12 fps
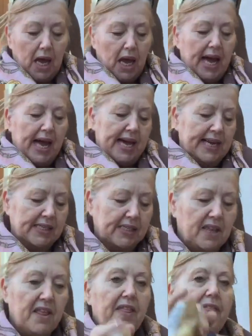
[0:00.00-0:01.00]
And
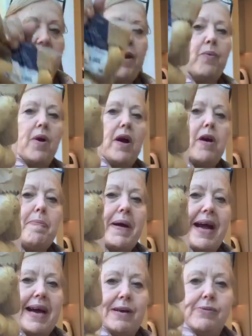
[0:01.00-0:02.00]
they were
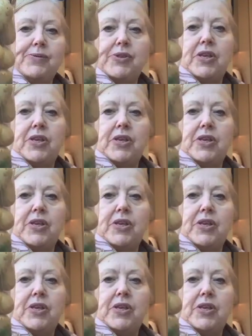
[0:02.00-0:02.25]
£1.